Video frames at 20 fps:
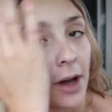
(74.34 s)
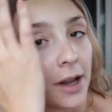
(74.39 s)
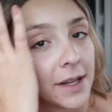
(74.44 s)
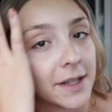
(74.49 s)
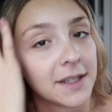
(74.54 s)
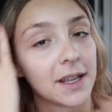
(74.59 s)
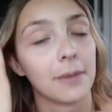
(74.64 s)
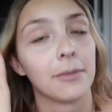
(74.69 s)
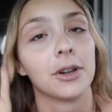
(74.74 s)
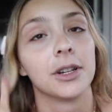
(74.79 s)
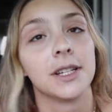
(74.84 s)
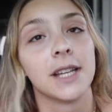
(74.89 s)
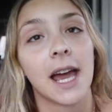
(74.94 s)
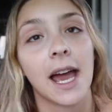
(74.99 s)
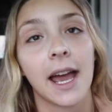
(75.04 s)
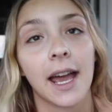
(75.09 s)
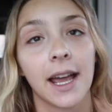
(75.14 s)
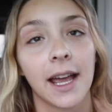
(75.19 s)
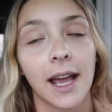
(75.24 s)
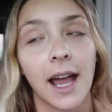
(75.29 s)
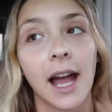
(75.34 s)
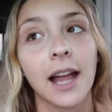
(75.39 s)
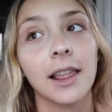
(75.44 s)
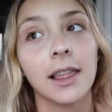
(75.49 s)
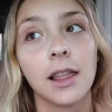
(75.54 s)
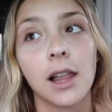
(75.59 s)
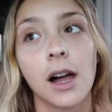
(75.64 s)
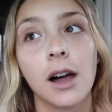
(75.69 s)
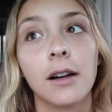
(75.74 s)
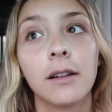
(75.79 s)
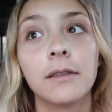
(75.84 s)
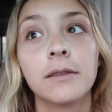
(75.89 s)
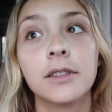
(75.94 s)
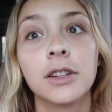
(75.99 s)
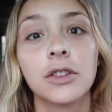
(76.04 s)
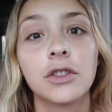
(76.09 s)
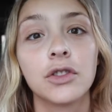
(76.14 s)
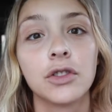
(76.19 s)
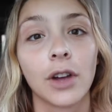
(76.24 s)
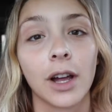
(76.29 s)
on a summer day, I love
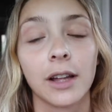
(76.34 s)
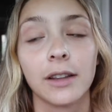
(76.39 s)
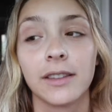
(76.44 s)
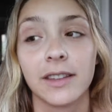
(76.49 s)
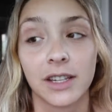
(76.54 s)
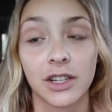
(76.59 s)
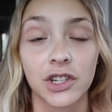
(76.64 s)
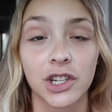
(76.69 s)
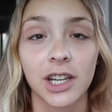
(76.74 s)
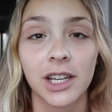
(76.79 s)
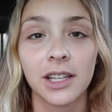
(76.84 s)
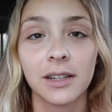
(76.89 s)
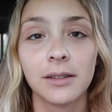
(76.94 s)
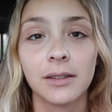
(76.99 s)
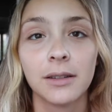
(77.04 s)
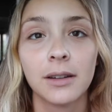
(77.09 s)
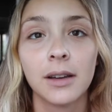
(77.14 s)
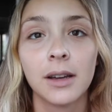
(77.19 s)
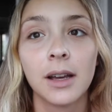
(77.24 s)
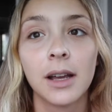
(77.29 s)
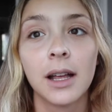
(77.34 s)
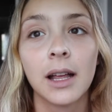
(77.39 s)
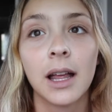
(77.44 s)
to transition